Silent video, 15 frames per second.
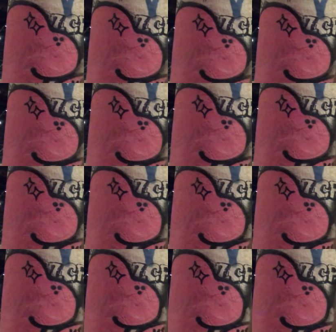
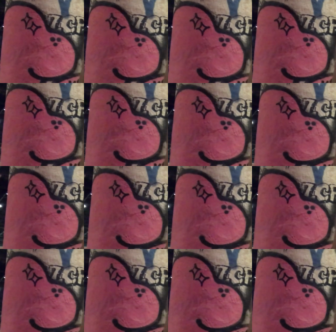
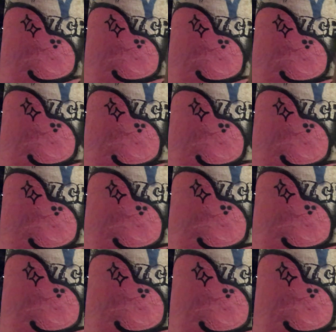
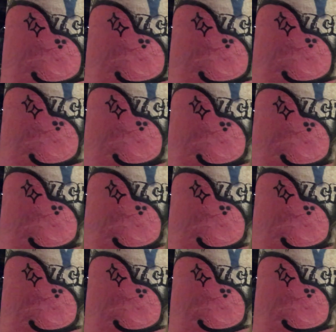
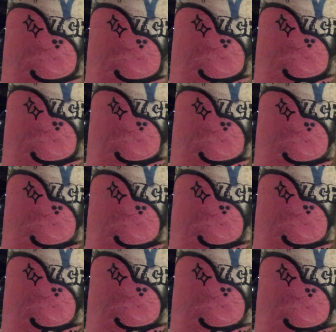
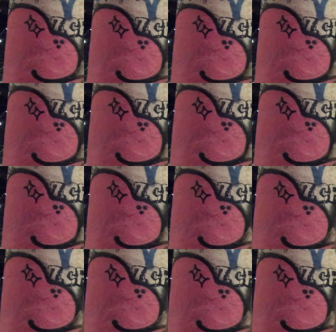
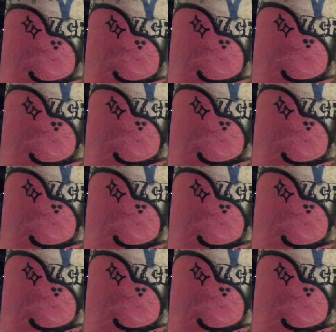This person isn't speaking.